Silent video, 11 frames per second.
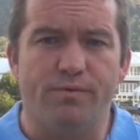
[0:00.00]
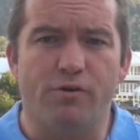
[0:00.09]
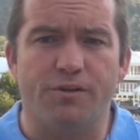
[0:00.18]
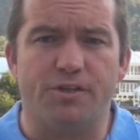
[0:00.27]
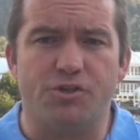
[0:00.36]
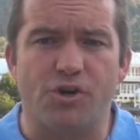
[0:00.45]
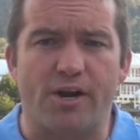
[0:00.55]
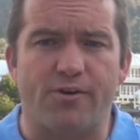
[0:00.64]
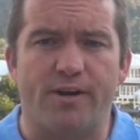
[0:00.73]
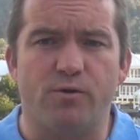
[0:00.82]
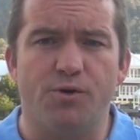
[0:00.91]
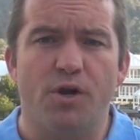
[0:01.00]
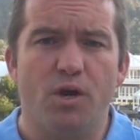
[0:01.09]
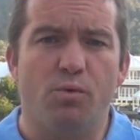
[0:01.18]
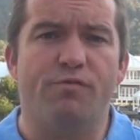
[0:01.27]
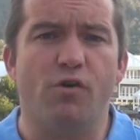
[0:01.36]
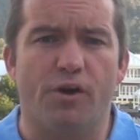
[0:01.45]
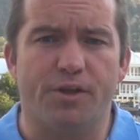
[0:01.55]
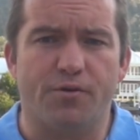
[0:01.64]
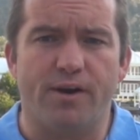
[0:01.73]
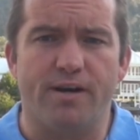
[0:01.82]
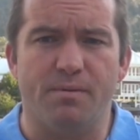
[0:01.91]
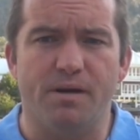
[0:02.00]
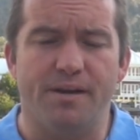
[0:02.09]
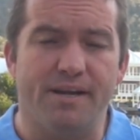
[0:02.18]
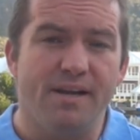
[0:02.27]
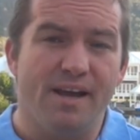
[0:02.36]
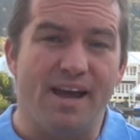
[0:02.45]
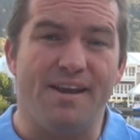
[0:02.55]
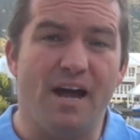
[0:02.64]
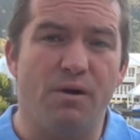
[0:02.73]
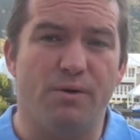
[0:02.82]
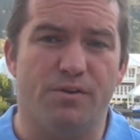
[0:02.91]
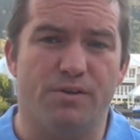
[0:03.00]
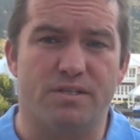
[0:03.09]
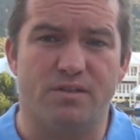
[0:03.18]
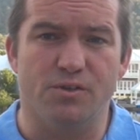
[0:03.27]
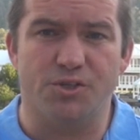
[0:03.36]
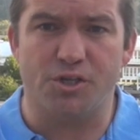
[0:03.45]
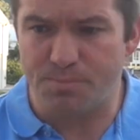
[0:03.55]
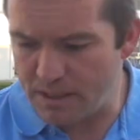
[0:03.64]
We've got the track record, we've got the credibility, and now we've got the solution